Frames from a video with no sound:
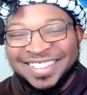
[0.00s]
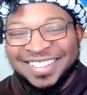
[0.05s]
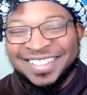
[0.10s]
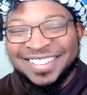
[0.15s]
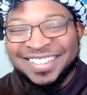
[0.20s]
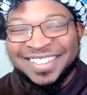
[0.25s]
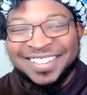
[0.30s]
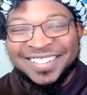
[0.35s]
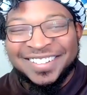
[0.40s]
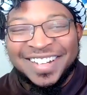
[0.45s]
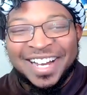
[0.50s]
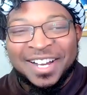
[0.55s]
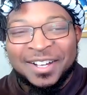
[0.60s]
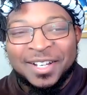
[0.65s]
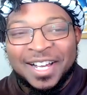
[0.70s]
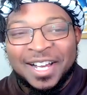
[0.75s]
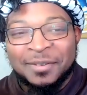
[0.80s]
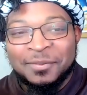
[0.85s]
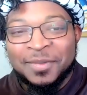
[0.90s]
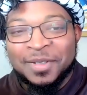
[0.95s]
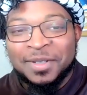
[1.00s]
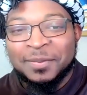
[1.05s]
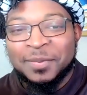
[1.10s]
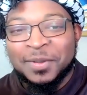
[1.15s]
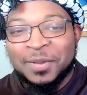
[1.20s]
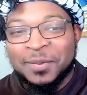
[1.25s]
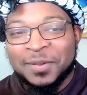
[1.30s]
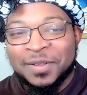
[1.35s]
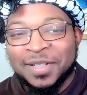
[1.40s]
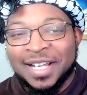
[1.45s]
you know, I, I meet
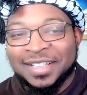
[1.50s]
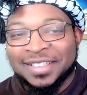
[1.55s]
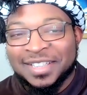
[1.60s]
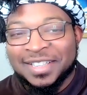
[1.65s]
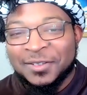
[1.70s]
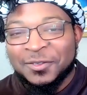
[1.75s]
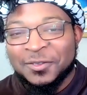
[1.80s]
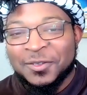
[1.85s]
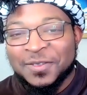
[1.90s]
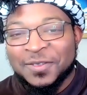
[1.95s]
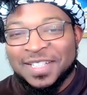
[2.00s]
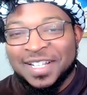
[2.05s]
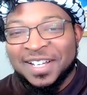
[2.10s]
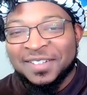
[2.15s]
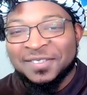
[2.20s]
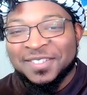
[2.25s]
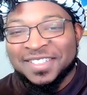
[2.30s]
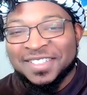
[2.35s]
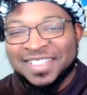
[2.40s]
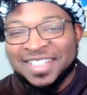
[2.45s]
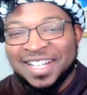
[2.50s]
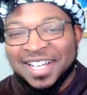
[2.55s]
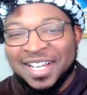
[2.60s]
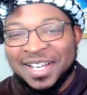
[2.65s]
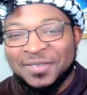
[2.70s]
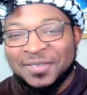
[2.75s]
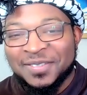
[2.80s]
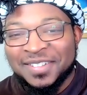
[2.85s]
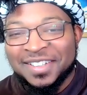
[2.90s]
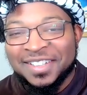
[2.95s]
people like that from time to
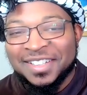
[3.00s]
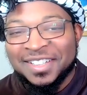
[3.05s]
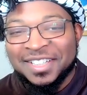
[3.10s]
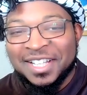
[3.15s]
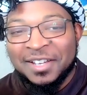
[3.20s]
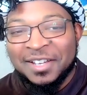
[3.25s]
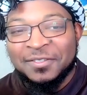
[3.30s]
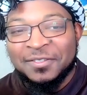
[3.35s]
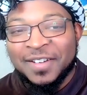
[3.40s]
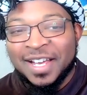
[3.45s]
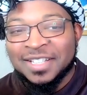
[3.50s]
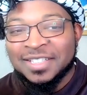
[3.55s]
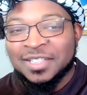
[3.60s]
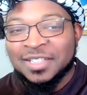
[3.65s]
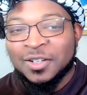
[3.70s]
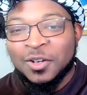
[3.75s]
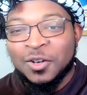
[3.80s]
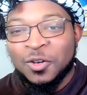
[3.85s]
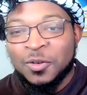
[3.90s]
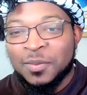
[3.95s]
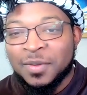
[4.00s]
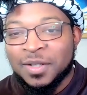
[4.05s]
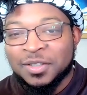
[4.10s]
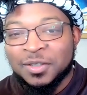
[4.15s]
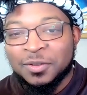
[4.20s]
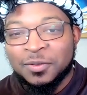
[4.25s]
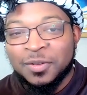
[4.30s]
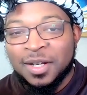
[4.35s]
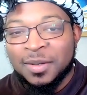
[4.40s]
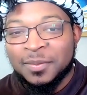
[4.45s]
time. They fast yeah. whole
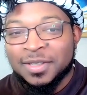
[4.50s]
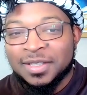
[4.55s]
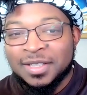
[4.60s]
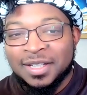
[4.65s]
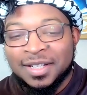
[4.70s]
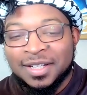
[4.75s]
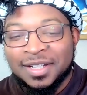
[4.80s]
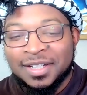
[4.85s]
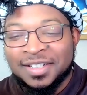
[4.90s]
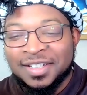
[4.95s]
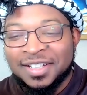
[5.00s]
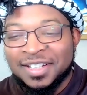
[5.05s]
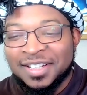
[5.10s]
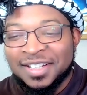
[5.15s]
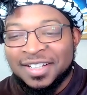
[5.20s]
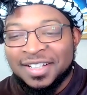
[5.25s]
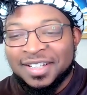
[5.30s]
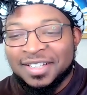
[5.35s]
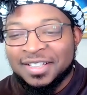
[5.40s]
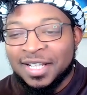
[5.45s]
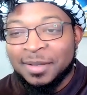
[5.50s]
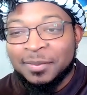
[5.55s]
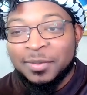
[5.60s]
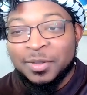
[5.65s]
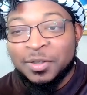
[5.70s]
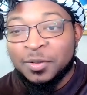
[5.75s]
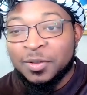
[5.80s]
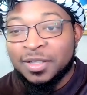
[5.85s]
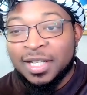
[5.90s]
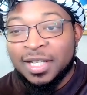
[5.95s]
month of Ramadan they
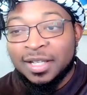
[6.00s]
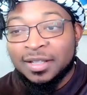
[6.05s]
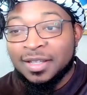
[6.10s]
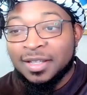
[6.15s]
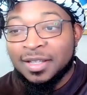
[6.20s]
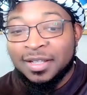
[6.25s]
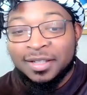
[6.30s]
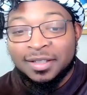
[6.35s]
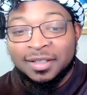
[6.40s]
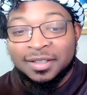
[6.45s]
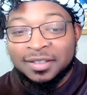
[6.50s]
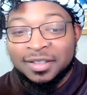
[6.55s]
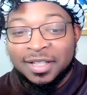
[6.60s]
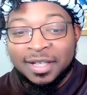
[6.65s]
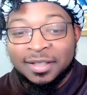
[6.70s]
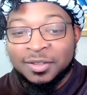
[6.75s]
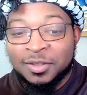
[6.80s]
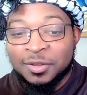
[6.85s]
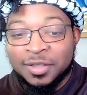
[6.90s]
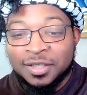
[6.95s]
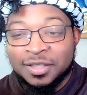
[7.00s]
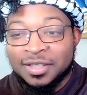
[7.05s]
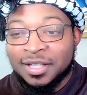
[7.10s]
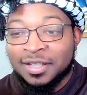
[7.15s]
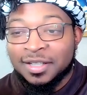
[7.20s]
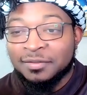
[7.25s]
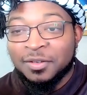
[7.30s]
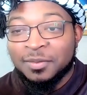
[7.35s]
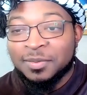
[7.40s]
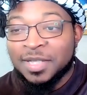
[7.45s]
be doing their thing. They do the
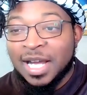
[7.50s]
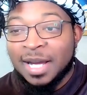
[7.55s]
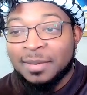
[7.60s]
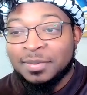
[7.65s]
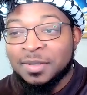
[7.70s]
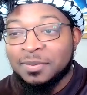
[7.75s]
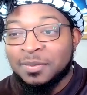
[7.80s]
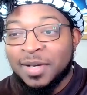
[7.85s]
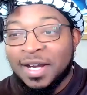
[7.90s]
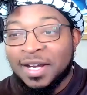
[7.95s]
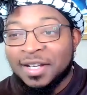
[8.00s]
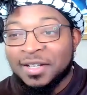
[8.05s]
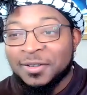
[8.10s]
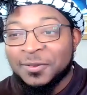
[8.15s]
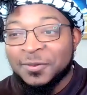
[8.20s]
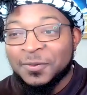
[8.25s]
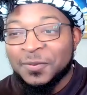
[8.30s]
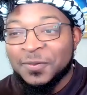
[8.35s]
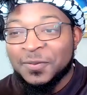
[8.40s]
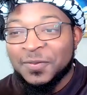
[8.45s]
thing from top to I, bottom.